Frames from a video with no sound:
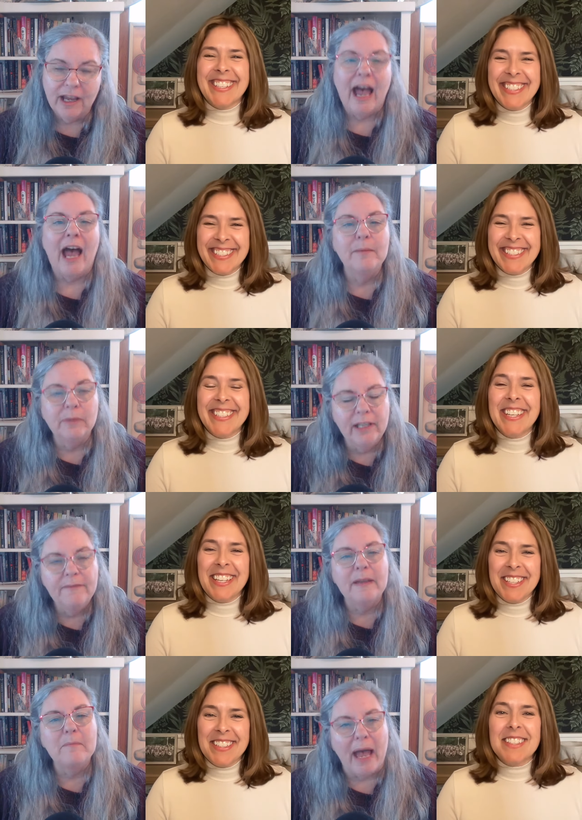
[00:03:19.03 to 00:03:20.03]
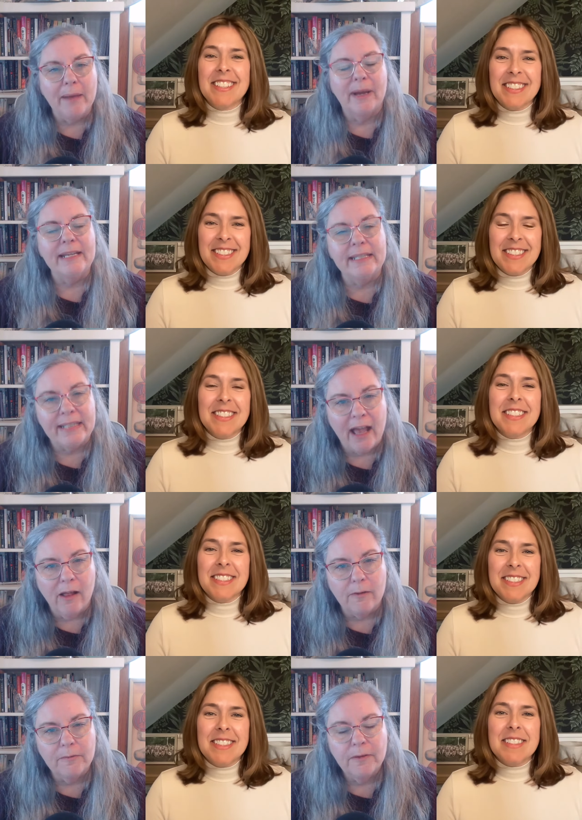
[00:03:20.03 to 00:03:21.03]
Speaker 1: I'm living by
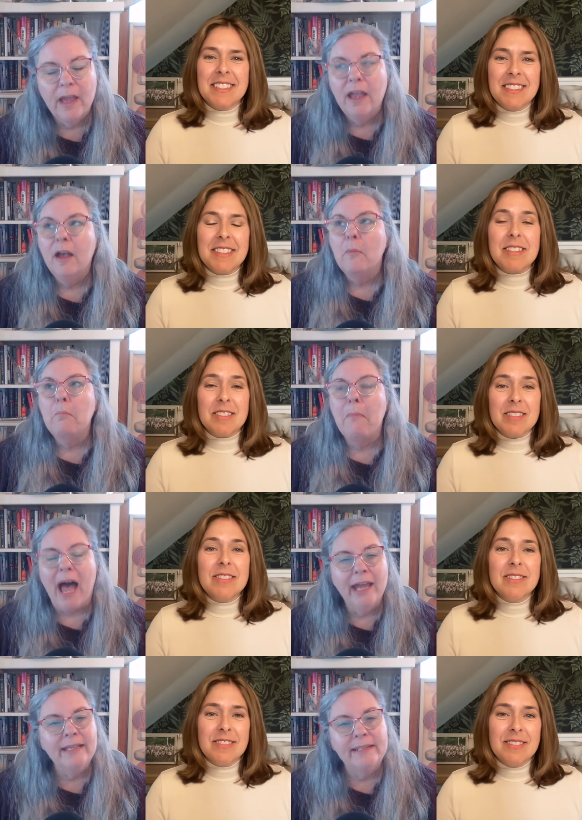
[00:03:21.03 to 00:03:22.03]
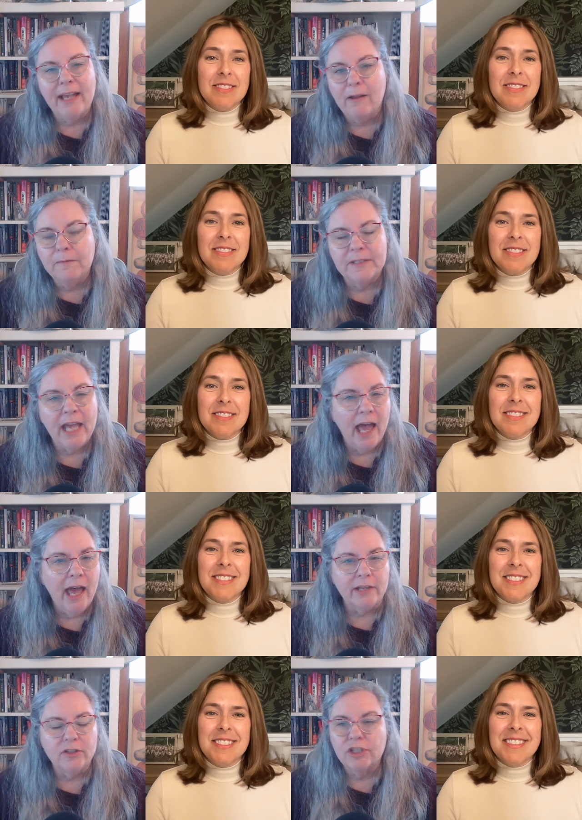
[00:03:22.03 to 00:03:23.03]
myself. My self
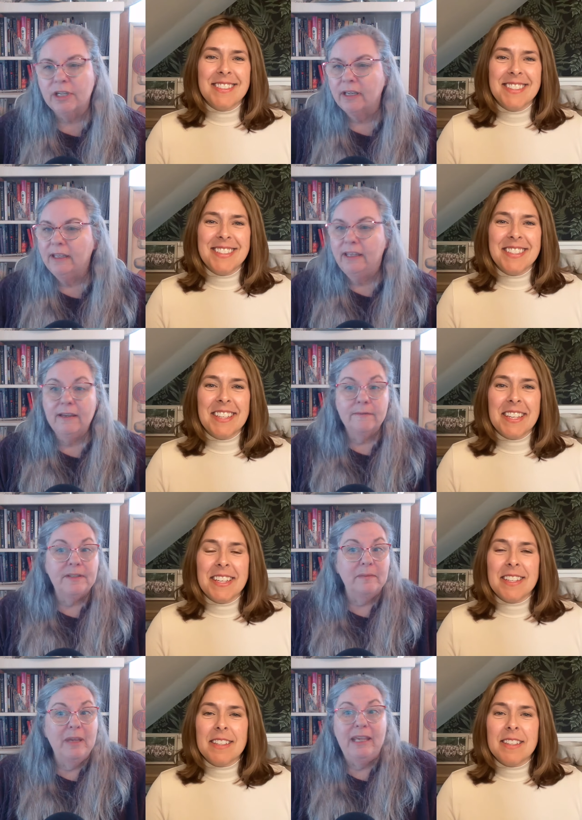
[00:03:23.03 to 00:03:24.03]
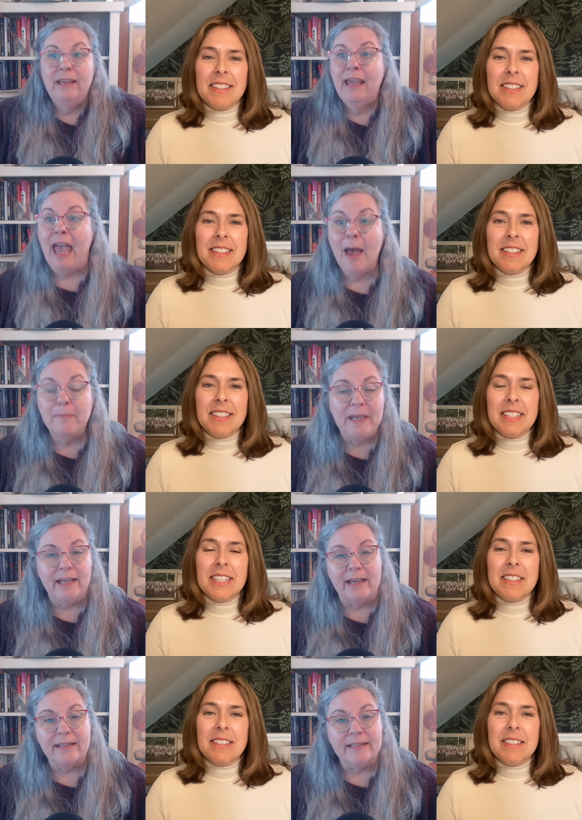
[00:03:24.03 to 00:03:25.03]
touch gives me
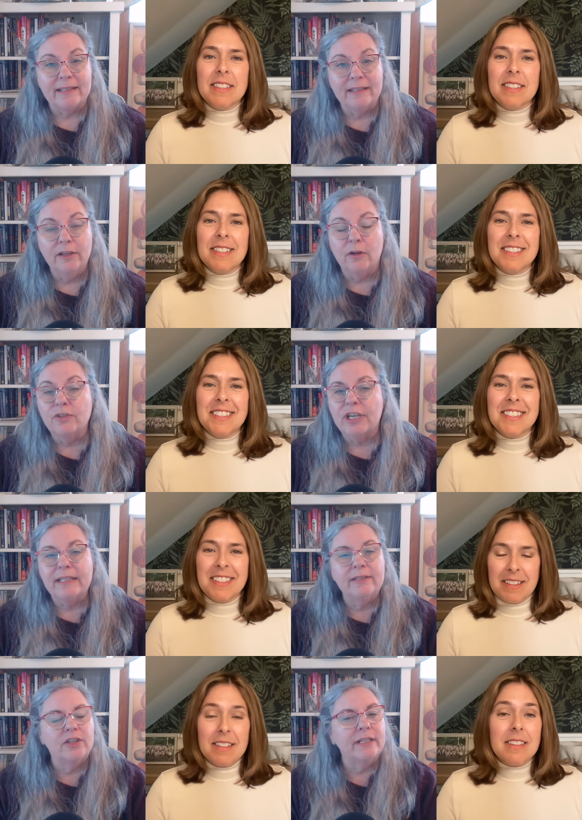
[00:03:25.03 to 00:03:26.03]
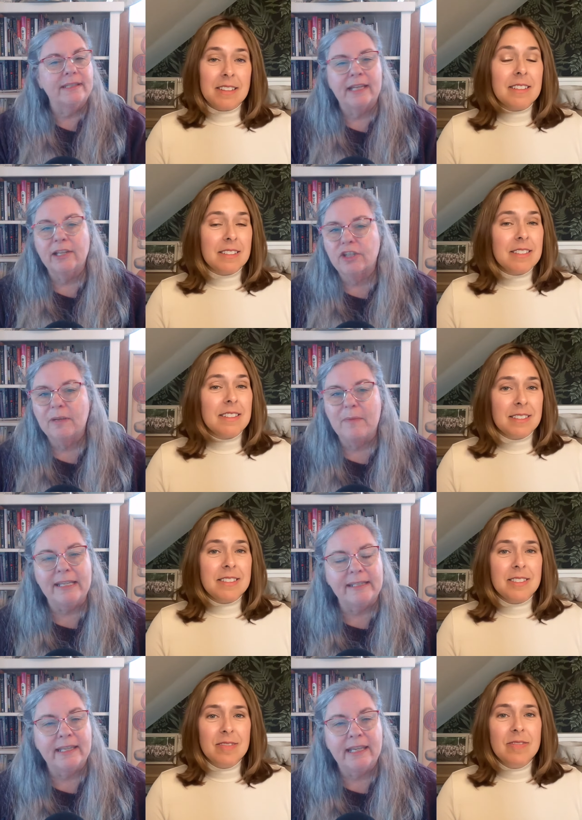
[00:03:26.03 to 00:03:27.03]
happiness you know just just touching my
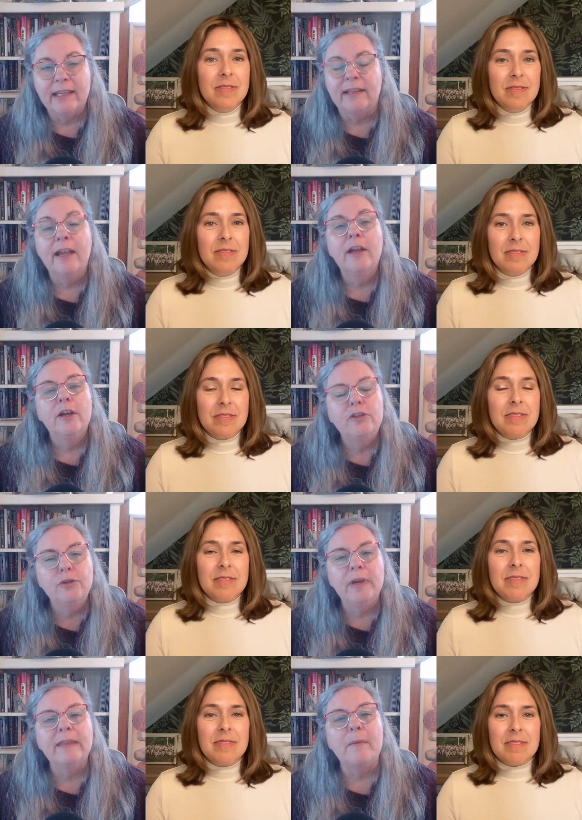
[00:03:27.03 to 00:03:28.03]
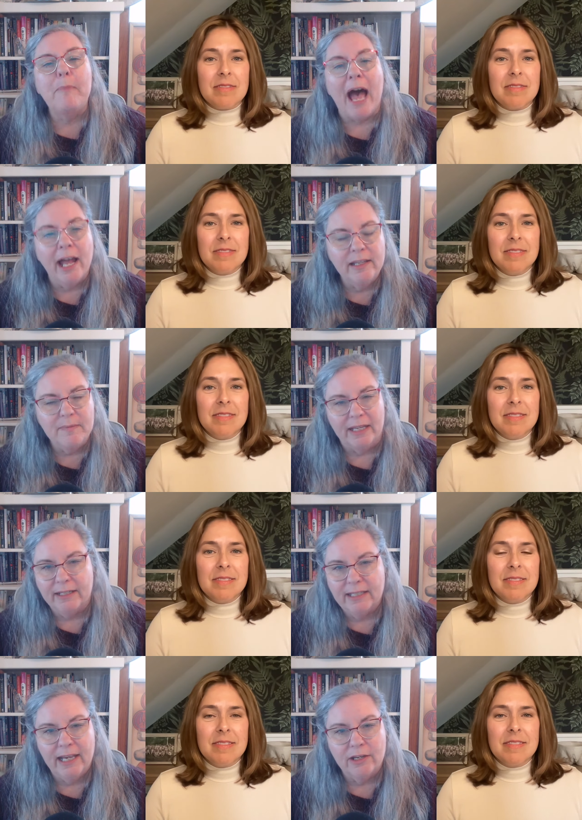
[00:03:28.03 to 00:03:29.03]
skin doing the body
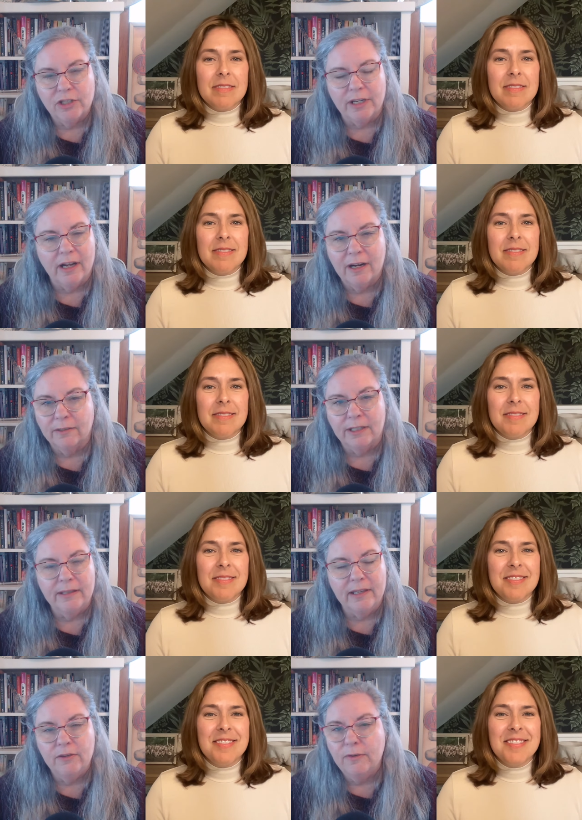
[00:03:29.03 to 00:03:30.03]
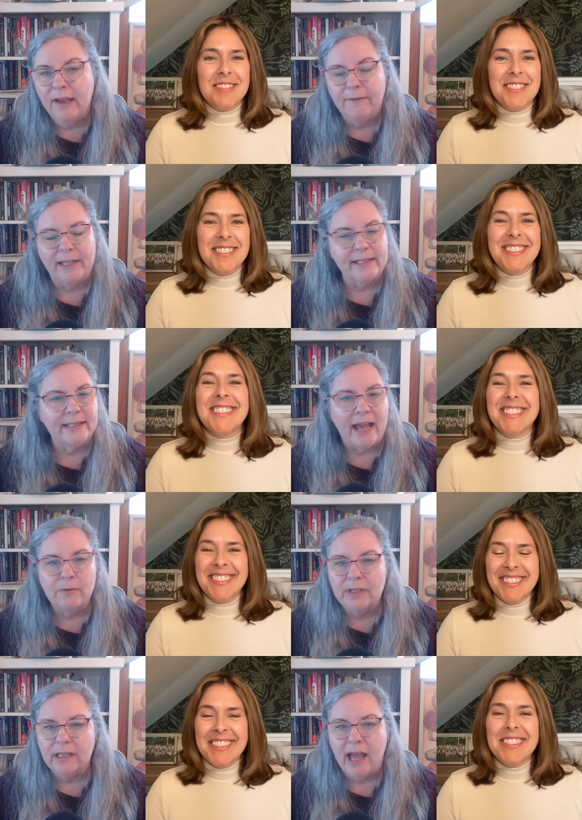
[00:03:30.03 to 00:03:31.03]
meditation carlin that you have on
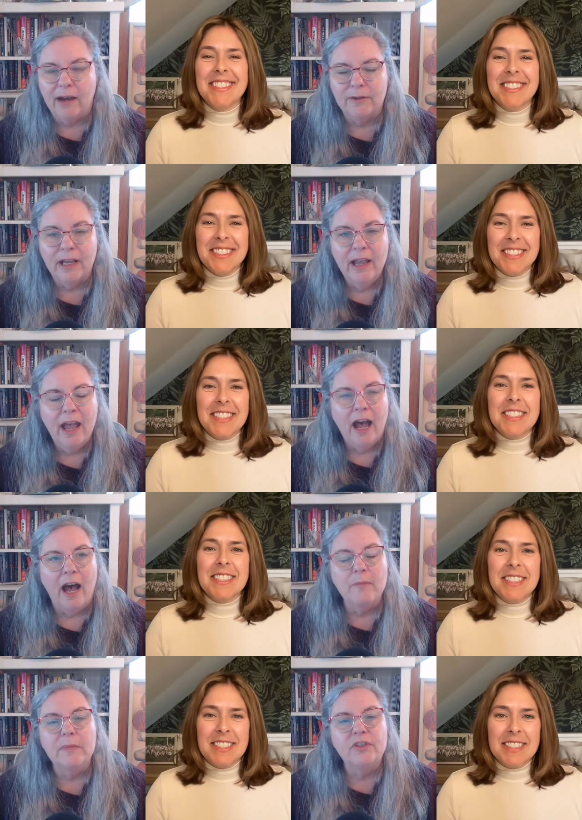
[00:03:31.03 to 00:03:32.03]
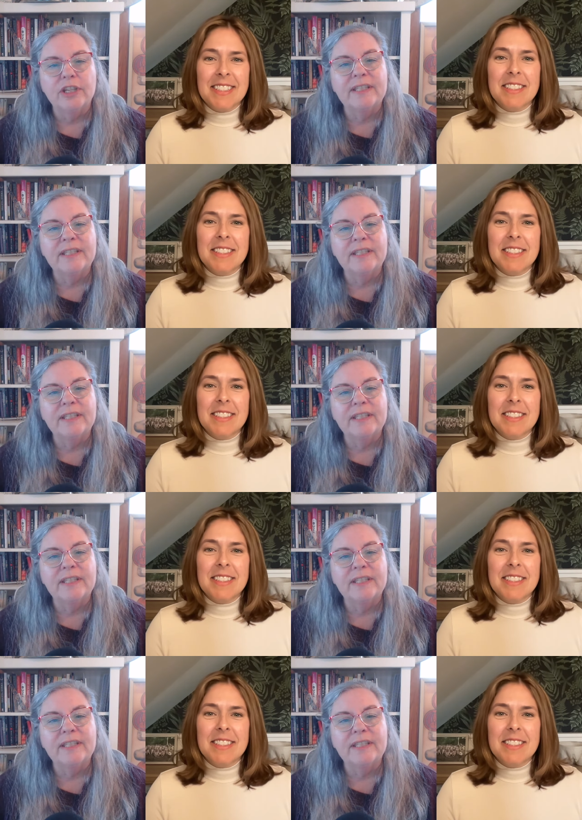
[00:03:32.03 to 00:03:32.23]
soundcloud um, just